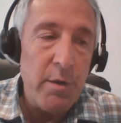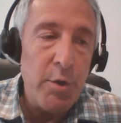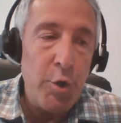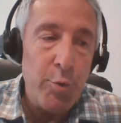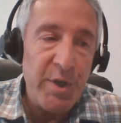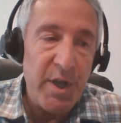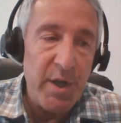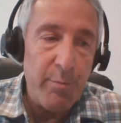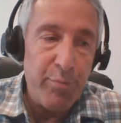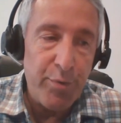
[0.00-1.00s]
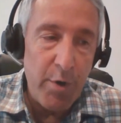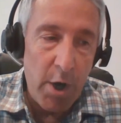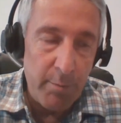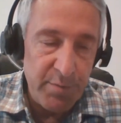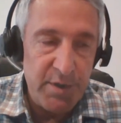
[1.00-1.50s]
you would get a
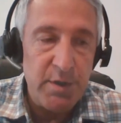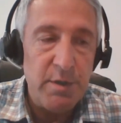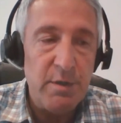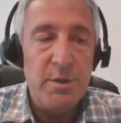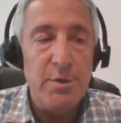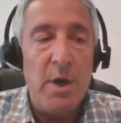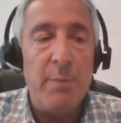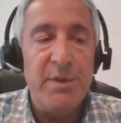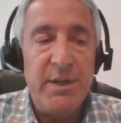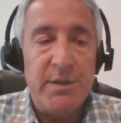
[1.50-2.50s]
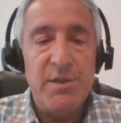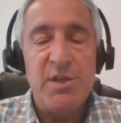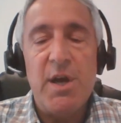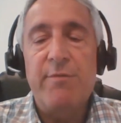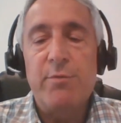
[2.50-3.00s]
prompt to update the
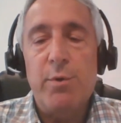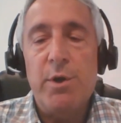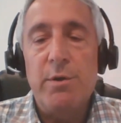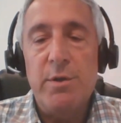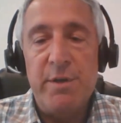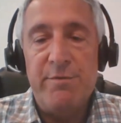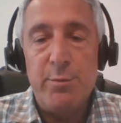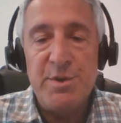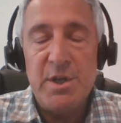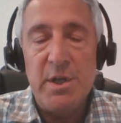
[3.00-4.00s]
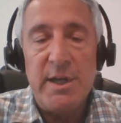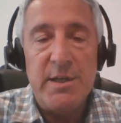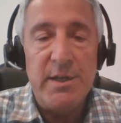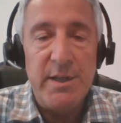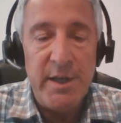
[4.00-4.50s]
software if it was
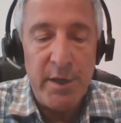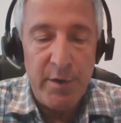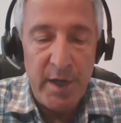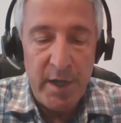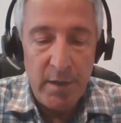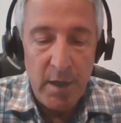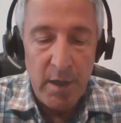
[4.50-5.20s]
connected to the internet.